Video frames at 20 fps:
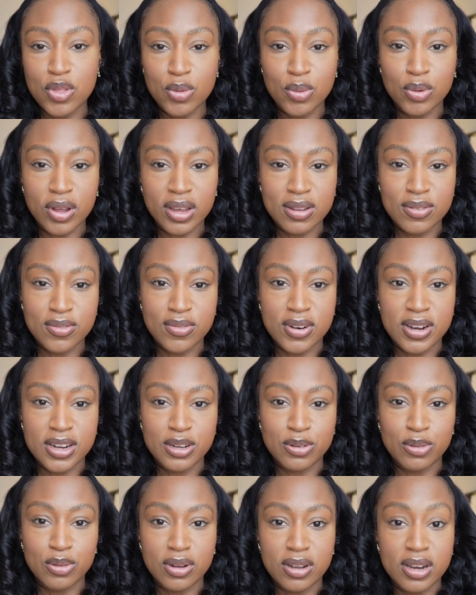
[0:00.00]
what I can
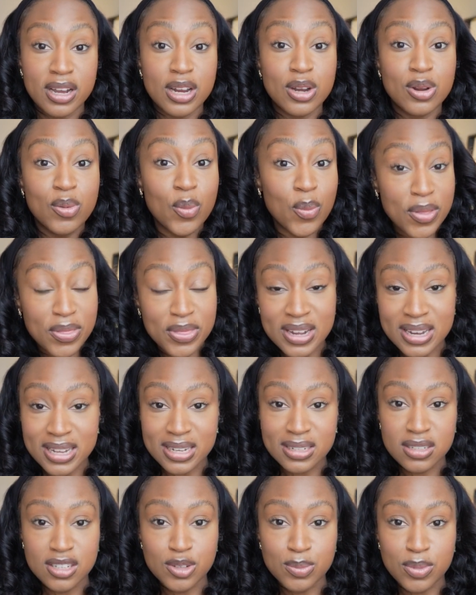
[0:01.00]
find online, with the
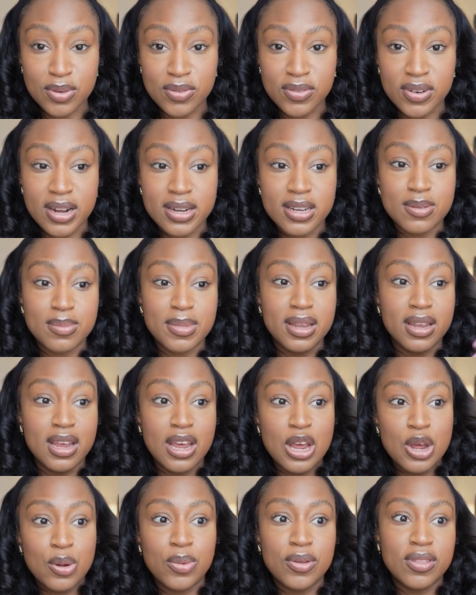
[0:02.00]
links it's provided me,
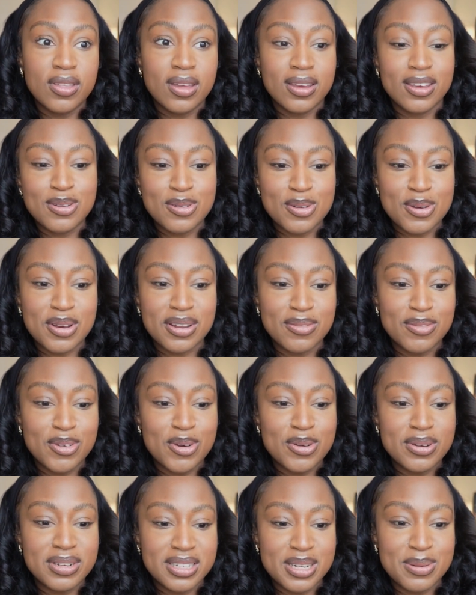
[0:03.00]
with like, you know, kind of
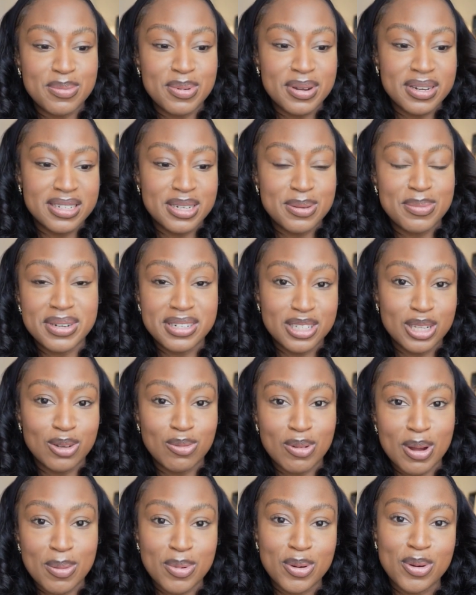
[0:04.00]
going deeper and deeper into the
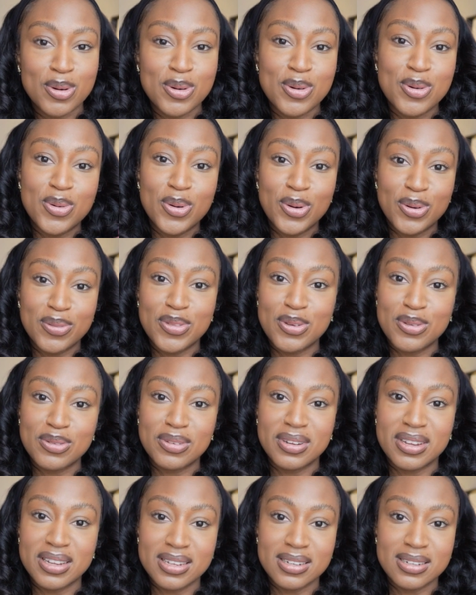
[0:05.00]
rabbit hole of
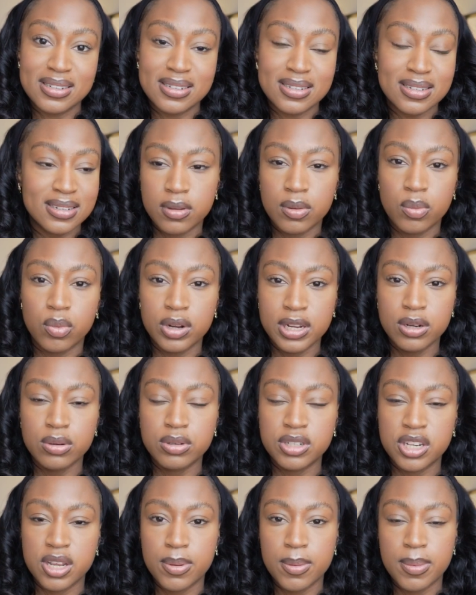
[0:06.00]
those links. One little
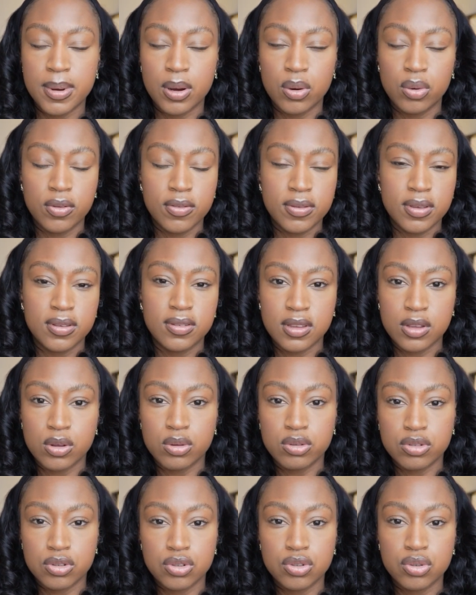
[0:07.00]
tip about all of these
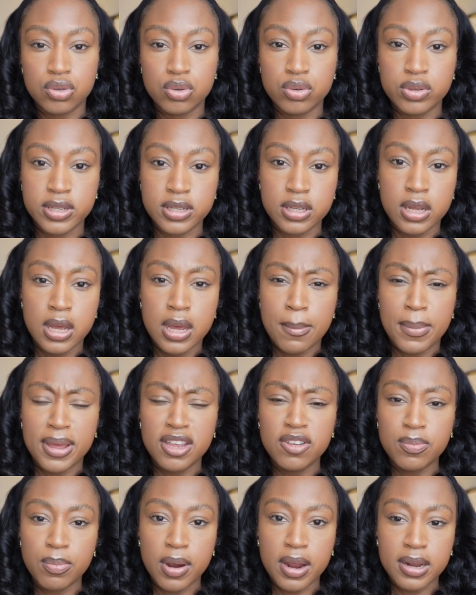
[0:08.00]
skills and tools is
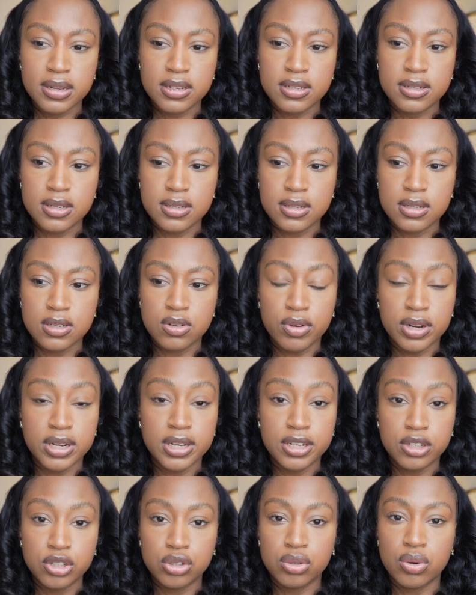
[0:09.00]
best practices is a
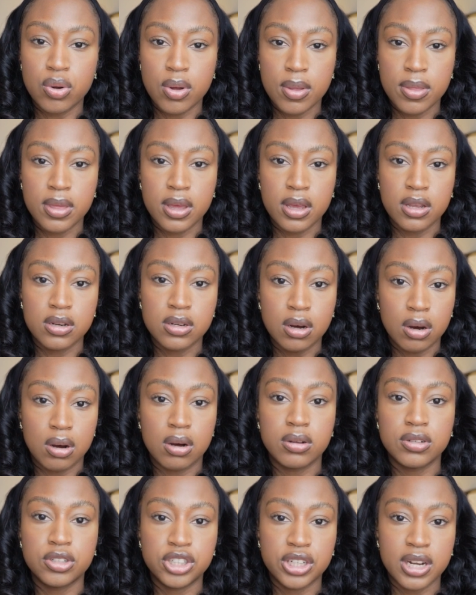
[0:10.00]
really strong thing to
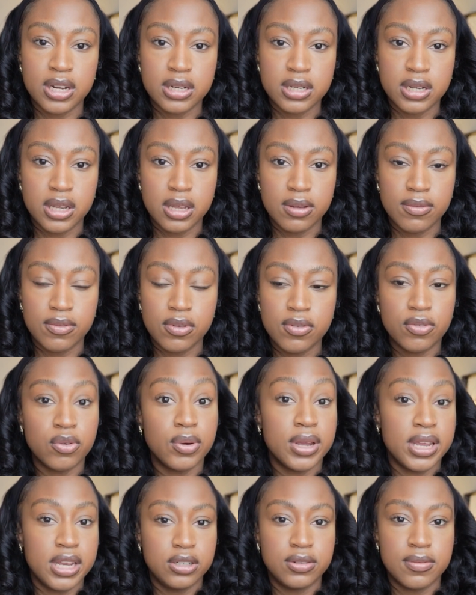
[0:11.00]
ask chat to give you for
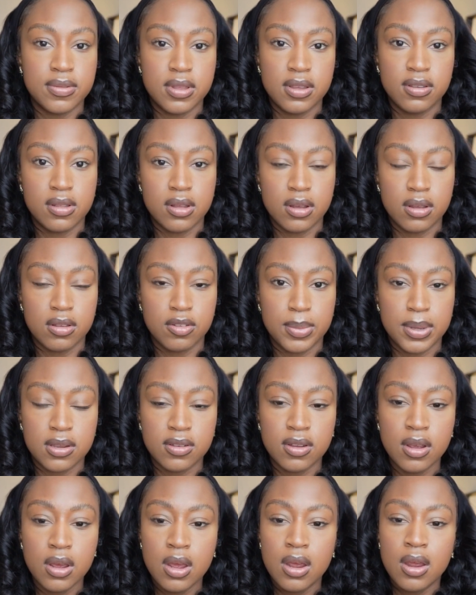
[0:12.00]
each of these things
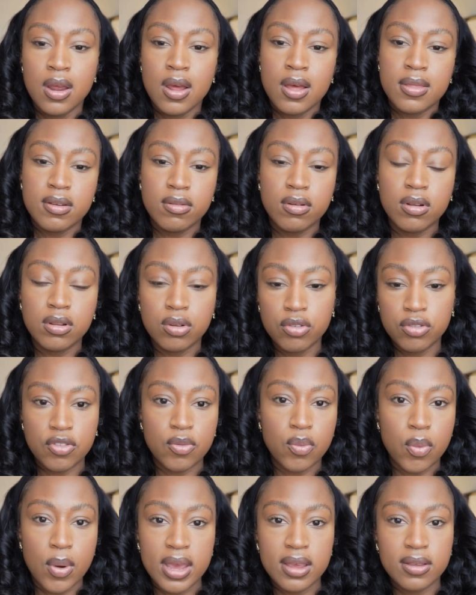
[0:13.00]
because there are lots
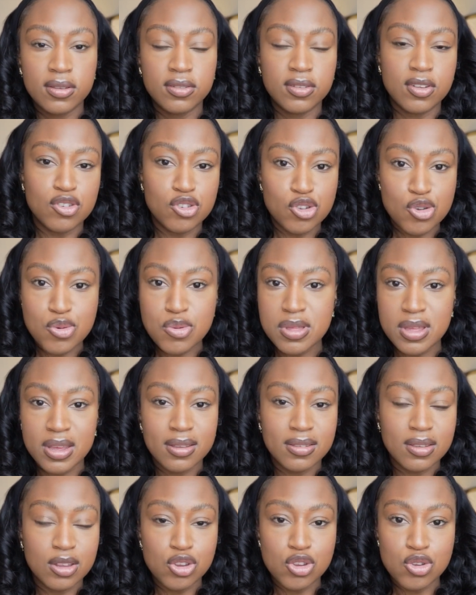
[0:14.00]
of ways to do
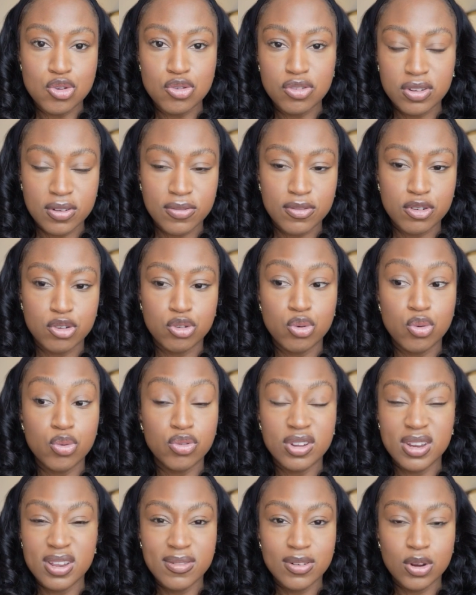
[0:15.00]
things and use different tools
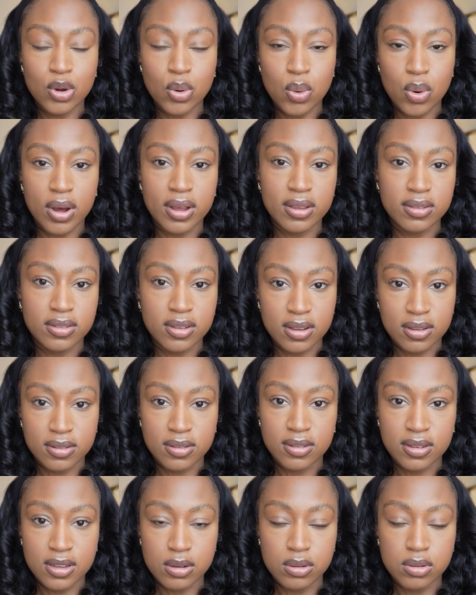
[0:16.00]
and even acquire certain
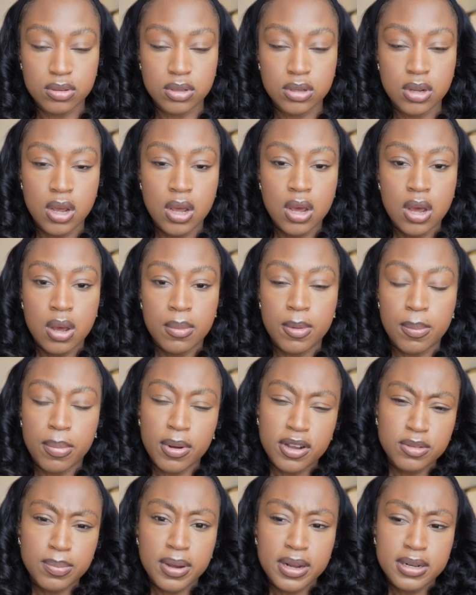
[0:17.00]
skills. But
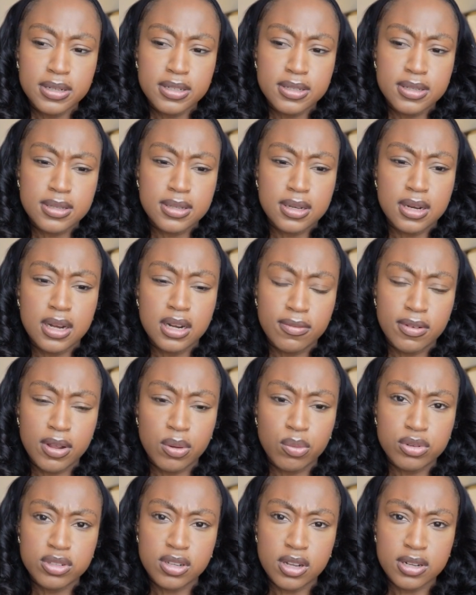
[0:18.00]
best practices are kind of like
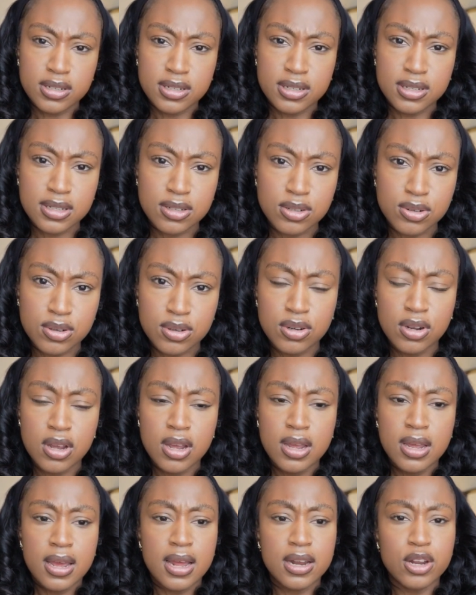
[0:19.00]
what's understood
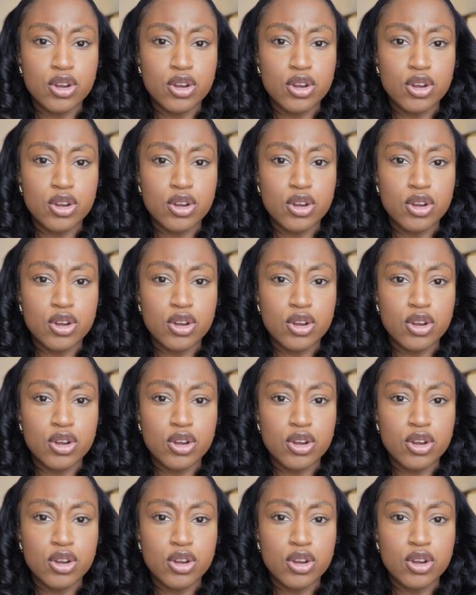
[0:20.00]
and